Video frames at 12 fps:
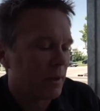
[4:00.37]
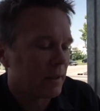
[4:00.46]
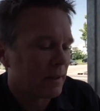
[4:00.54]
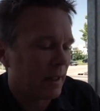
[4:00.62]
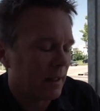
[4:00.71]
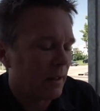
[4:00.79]
was
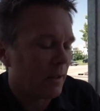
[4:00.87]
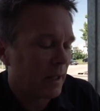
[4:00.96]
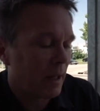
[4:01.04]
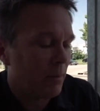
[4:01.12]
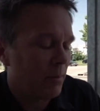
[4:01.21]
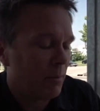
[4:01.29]
then,
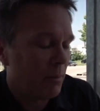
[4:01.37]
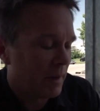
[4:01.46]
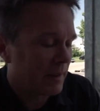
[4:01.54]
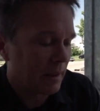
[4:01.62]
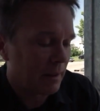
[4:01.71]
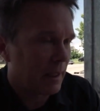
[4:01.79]
okay,
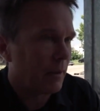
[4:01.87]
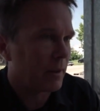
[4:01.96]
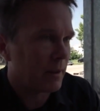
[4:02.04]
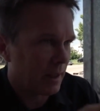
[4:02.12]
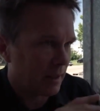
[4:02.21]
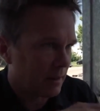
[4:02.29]
suddenly I
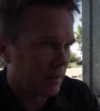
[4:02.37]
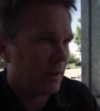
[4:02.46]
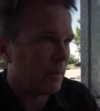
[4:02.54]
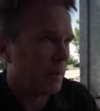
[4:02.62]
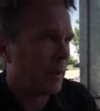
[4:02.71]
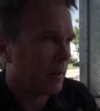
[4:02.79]
was like,
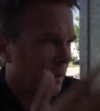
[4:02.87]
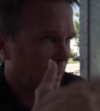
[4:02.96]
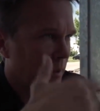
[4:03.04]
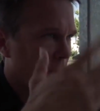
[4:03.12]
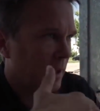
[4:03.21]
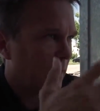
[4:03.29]

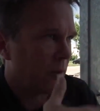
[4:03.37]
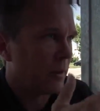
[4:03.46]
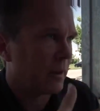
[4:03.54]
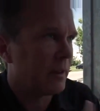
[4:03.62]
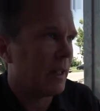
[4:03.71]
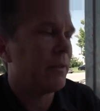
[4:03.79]
Tan
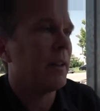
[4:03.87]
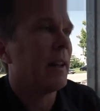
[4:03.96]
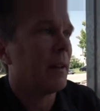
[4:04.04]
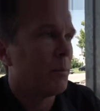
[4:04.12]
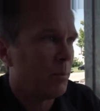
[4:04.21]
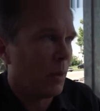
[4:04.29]
Dun stuff, and
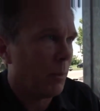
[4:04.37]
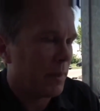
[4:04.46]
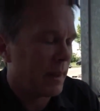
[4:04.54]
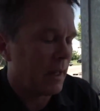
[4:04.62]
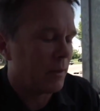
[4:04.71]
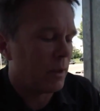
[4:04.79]
then boom,
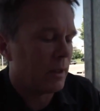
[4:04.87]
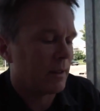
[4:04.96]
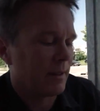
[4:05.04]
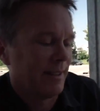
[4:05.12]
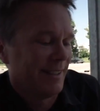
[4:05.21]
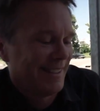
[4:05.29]
there it
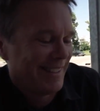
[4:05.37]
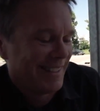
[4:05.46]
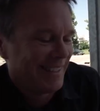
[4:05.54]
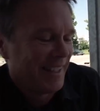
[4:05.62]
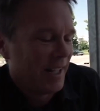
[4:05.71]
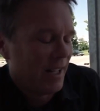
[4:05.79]
was.
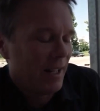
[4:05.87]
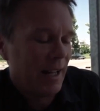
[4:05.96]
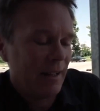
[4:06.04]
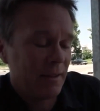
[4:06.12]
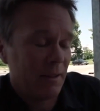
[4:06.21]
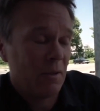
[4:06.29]

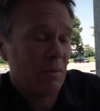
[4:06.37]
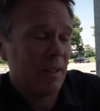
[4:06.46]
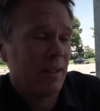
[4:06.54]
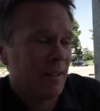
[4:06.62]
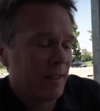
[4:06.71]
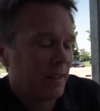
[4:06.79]
And I thought, oh my
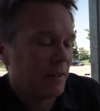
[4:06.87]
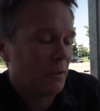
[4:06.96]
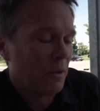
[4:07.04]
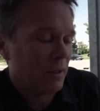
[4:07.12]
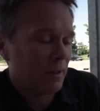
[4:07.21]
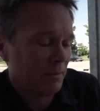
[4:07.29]
god, that's so
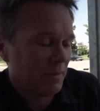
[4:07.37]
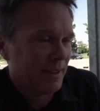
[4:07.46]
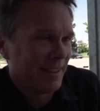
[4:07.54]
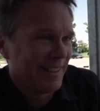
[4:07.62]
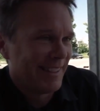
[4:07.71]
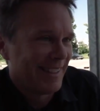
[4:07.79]
awesome.
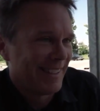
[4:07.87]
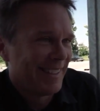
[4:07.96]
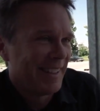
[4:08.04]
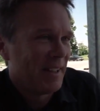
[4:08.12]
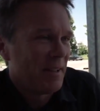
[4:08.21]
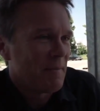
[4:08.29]

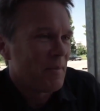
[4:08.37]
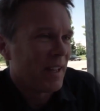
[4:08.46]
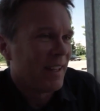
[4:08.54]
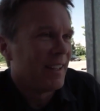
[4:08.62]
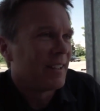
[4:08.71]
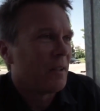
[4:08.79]

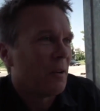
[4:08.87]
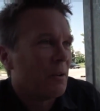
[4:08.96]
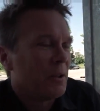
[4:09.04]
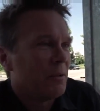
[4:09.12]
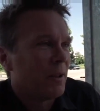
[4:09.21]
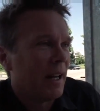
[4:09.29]
So
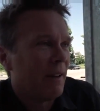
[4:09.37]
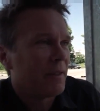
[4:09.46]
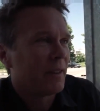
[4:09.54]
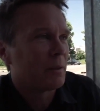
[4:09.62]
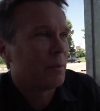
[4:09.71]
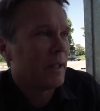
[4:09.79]
you have
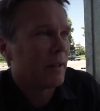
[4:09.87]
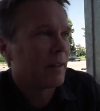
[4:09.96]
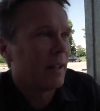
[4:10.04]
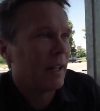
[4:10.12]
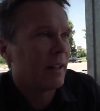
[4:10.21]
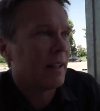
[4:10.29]
this weird
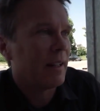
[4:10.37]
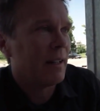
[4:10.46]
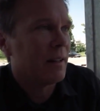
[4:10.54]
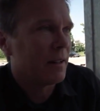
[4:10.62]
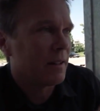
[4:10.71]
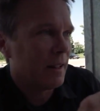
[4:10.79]
thing that
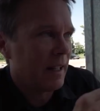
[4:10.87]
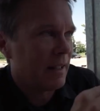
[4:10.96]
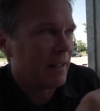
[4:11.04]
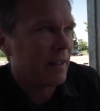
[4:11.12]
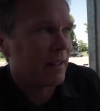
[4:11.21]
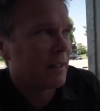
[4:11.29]

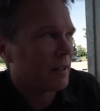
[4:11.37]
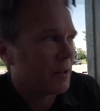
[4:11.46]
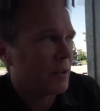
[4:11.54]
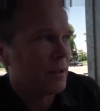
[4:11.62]
in this